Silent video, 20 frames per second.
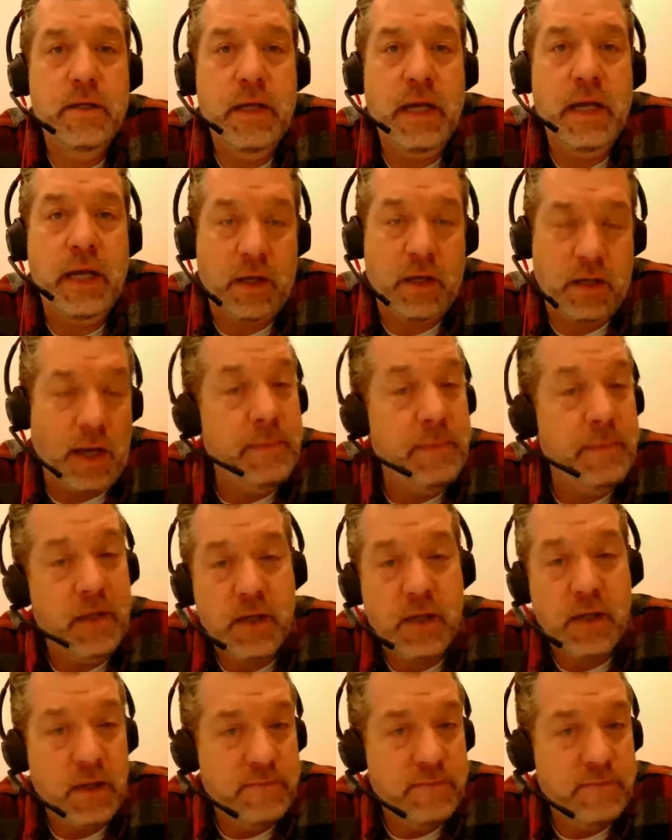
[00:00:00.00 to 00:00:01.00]
I mean,
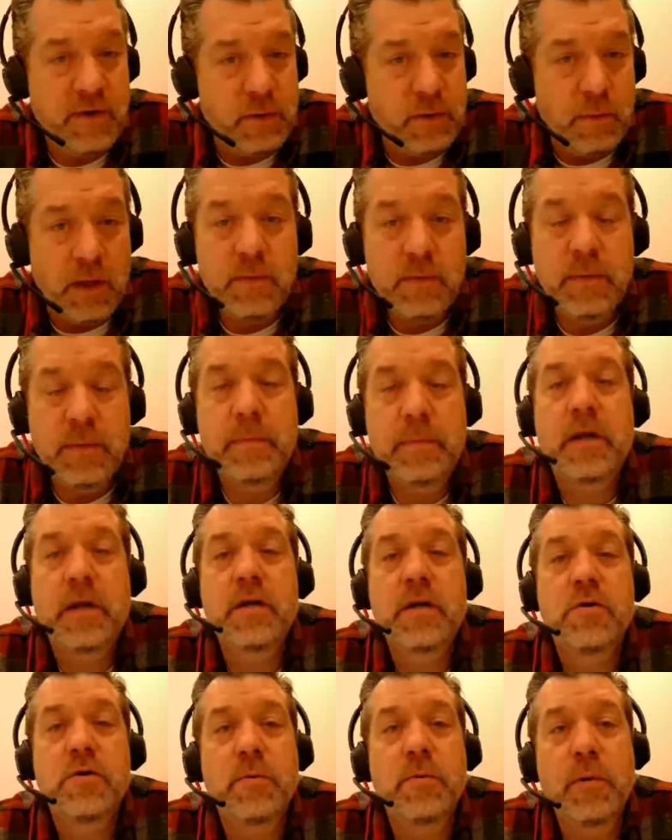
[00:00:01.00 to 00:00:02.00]
it could very well have been
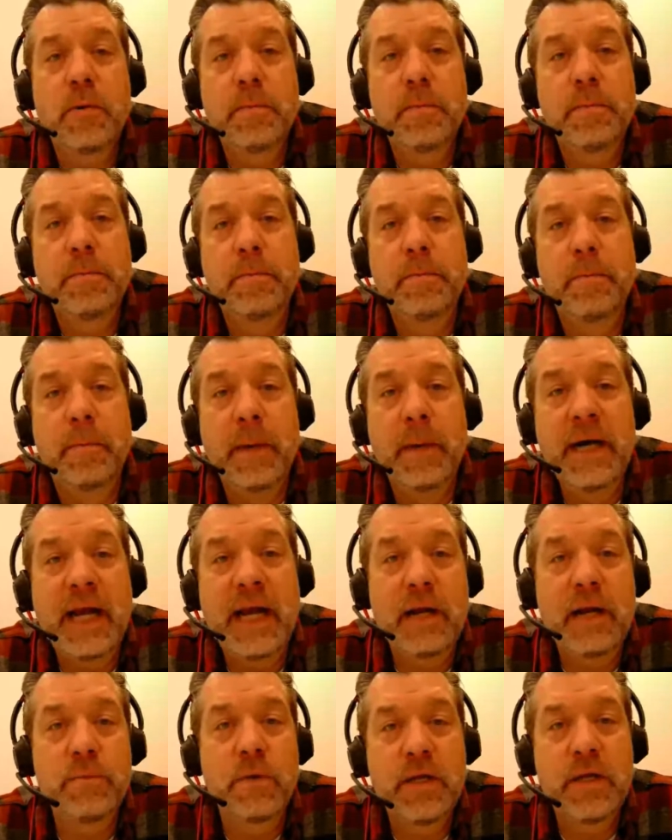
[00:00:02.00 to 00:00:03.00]
paranormal, but
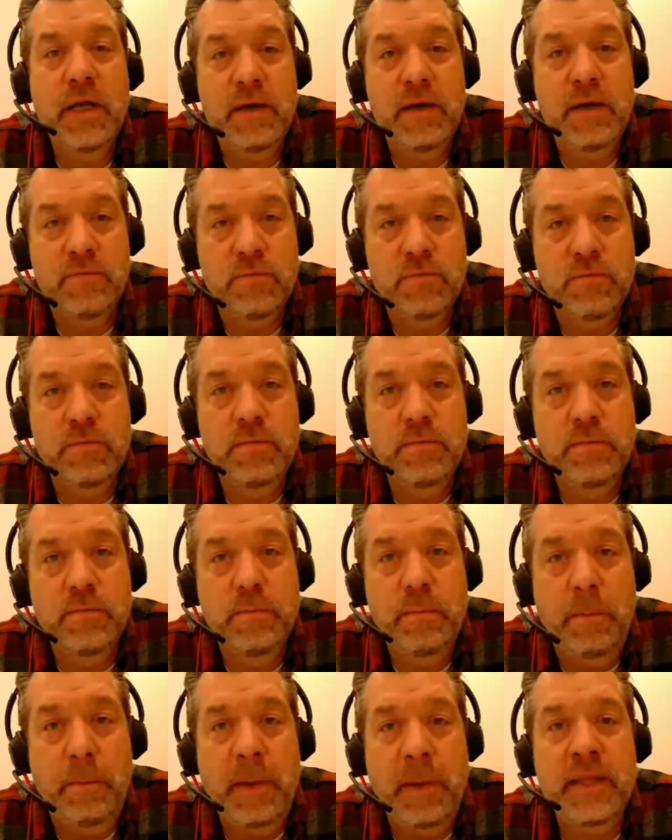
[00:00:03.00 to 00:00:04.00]
I would have
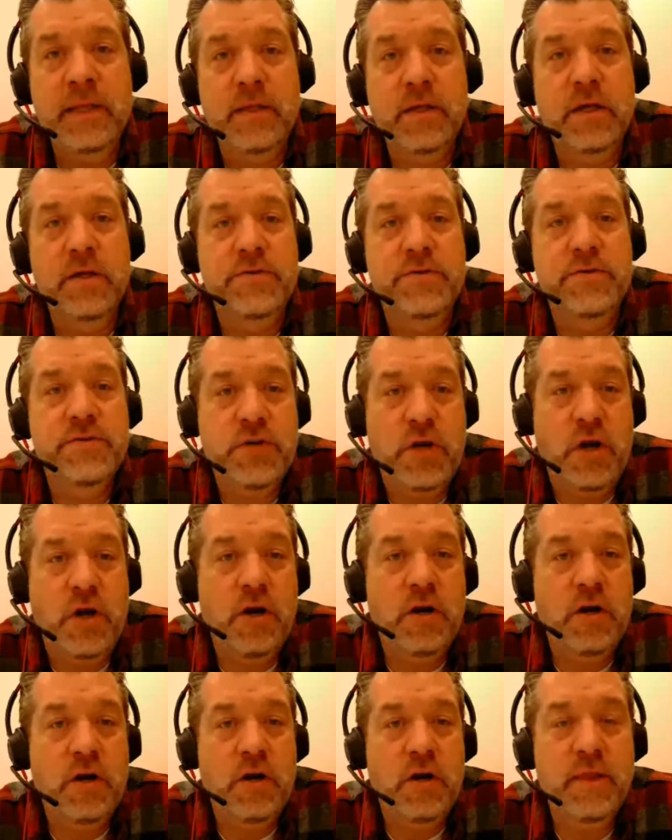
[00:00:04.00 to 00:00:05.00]
been
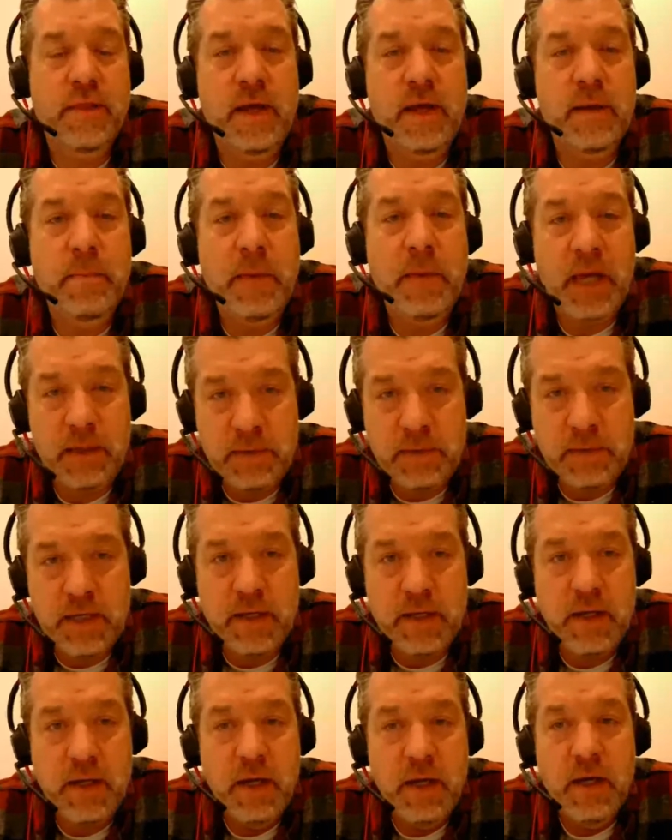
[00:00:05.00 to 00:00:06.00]
concerned that
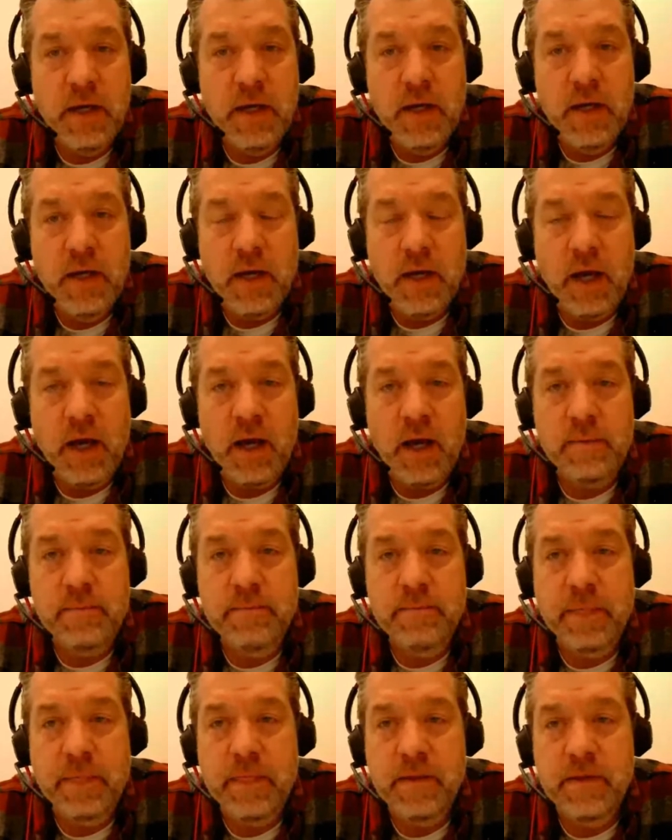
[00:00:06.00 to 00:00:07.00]
maybe
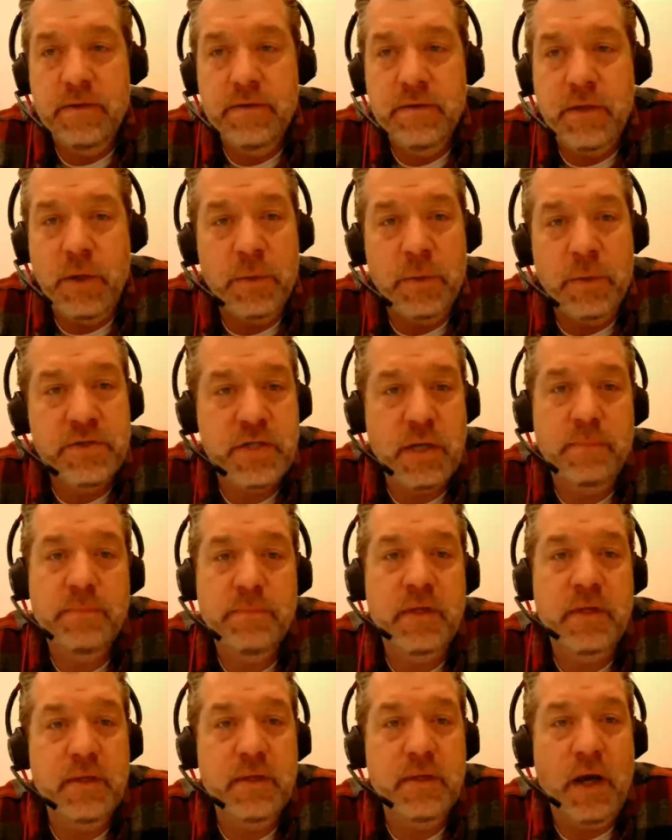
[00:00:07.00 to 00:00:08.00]
um, there was
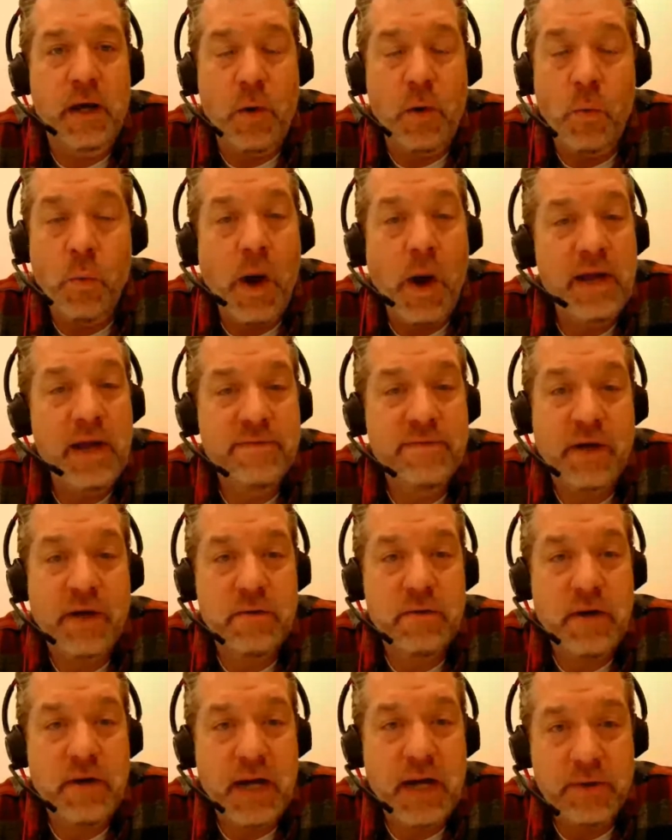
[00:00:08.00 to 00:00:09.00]
something, a Wi-Fi
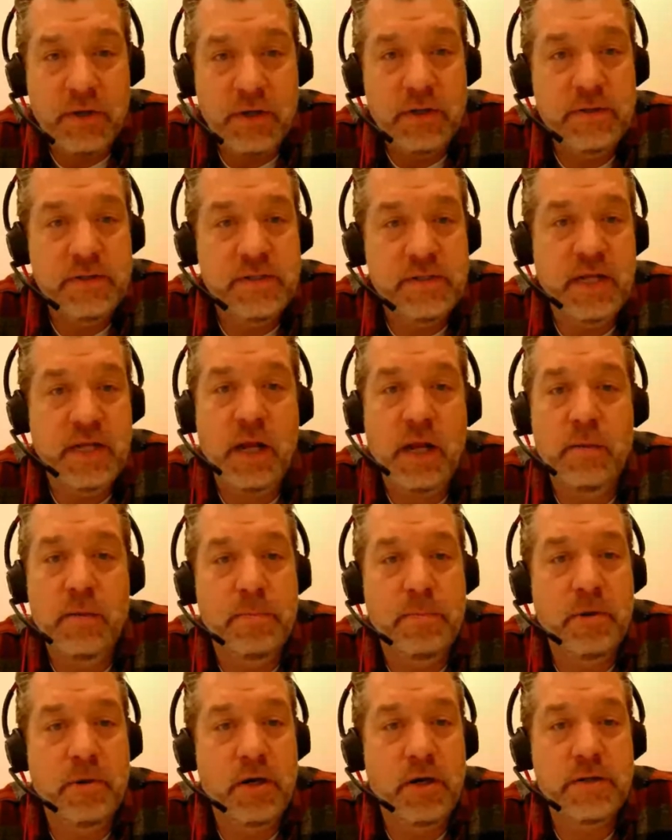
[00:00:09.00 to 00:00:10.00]
router sent out a
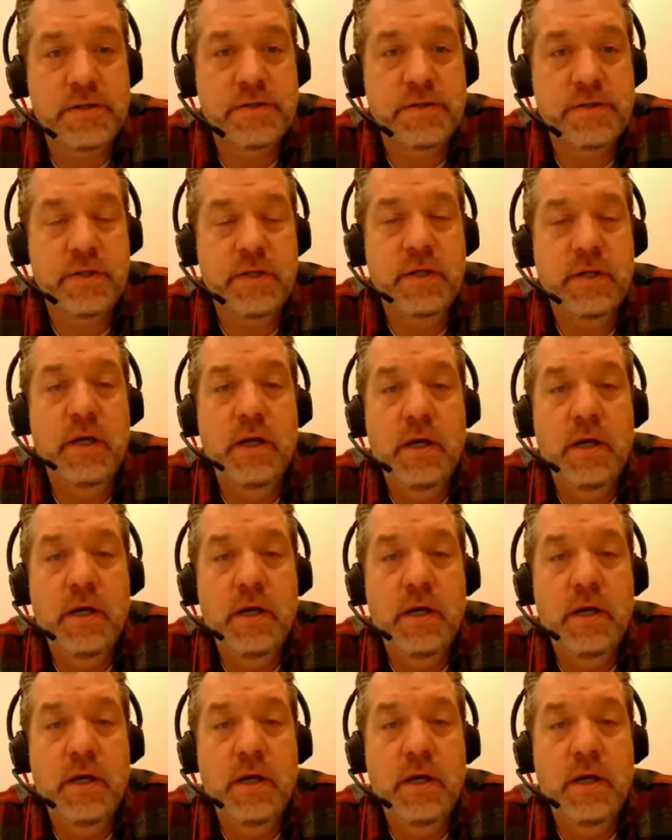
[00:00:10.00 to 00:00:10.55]
burst.